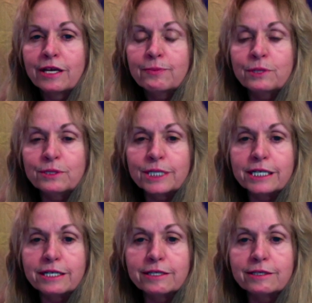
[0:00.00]

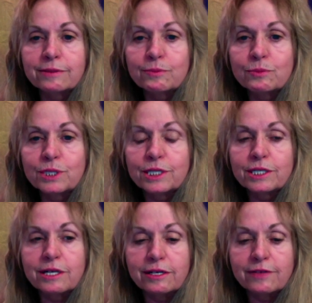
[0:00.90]
museums
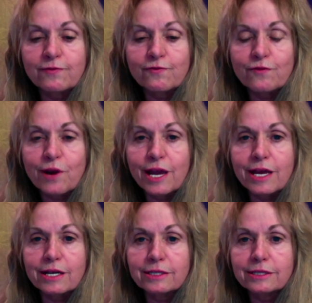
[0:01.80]
in
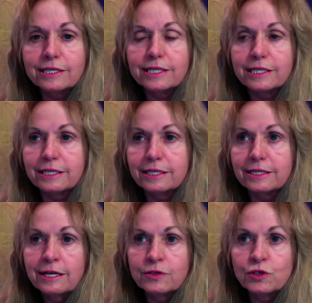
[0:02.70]
France and
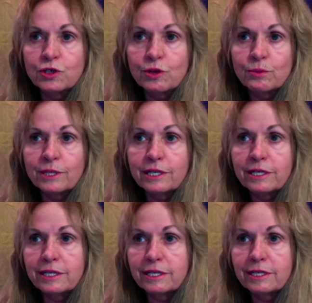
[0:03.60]

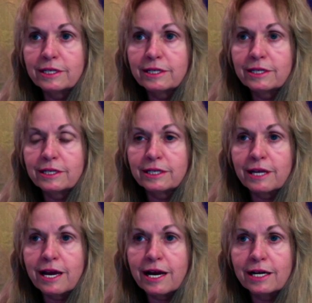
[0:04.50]
Germany and
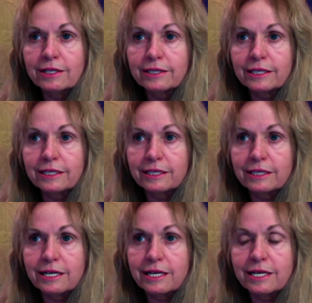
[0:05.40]

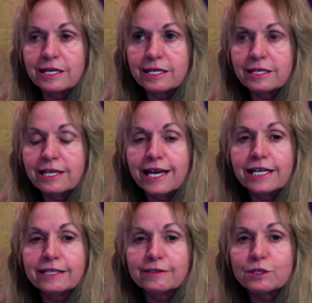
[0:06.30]
Holland, and
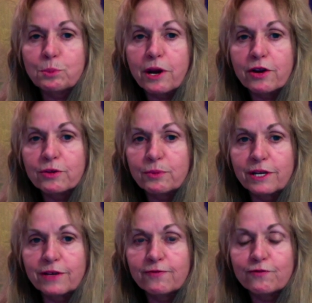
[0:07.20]
that inspired
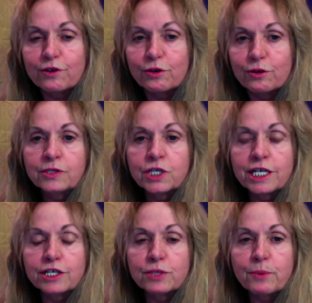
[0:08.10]
me for
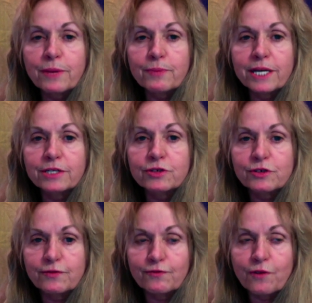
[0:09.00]
changing my major
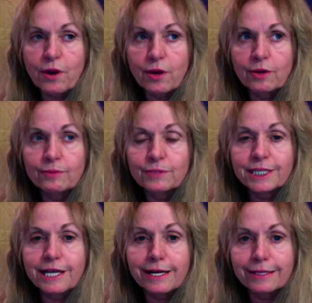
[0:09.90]
from
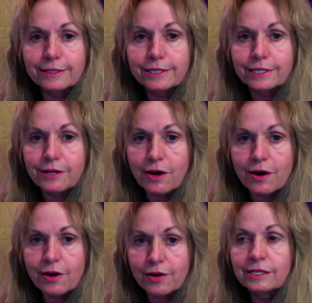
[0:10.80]
science to
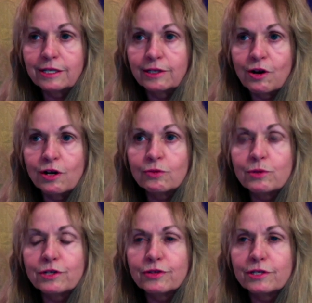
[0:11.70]
art, along
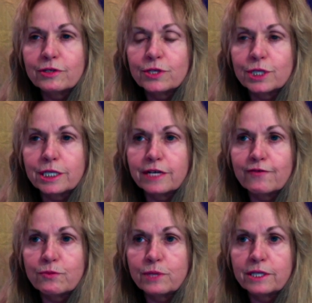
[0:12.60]
with just
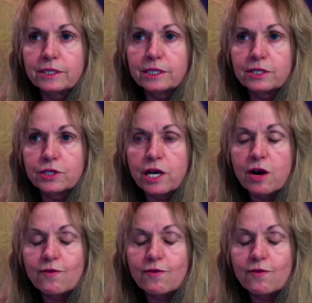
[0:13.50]
giving me such